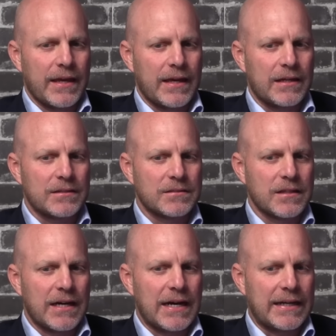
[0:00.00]
And
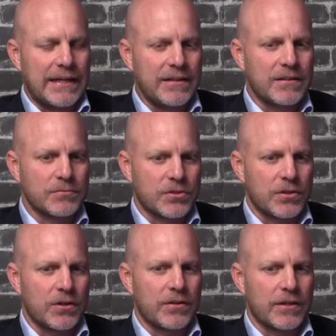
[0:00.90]
I need them to
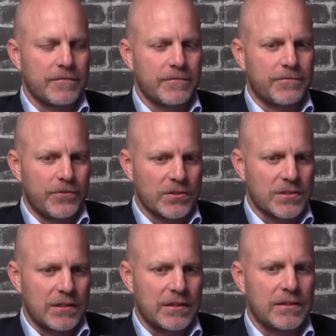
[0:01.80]
know that,
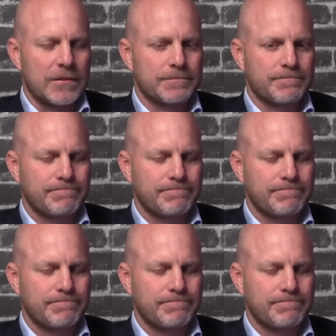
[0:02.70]
firstly,